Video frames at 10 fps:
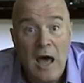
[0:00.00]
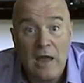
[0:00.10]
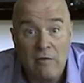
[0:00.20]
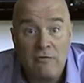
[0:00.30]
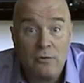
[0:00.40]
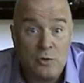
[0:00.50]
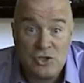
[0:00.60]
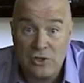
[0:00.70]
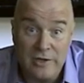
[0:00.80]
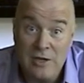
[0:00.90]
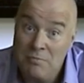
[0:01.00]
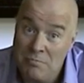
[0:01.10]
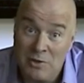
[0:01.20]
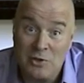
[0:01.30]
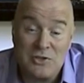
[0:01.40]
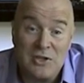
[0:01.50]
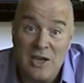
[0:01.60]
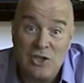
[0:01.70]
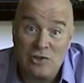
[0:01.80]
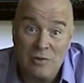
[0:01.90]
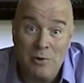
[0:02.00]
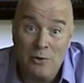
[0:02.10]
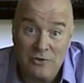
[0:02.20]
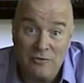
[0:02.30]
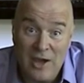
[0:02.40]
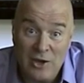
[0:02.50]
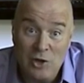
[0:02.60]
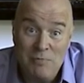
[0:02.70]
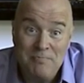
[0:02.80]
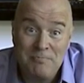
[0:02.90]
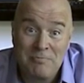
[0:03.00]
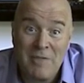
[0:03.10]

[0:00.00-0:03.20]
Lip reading: And unfortunately, because nature abhors a vacuum,